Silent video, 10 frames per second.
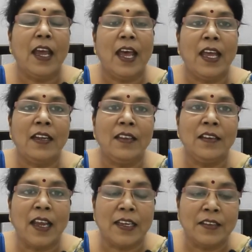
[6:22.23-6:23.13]
and
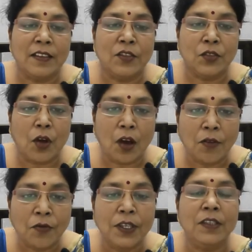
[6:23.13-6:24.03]
the writers
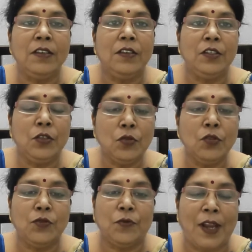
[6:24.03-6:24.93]
often
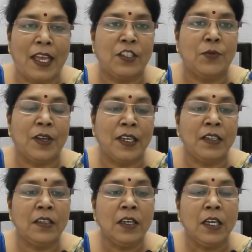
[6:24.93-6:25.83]
use
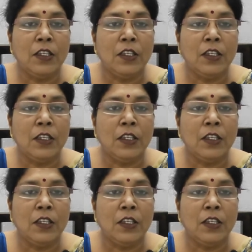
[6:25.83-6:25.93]
flashback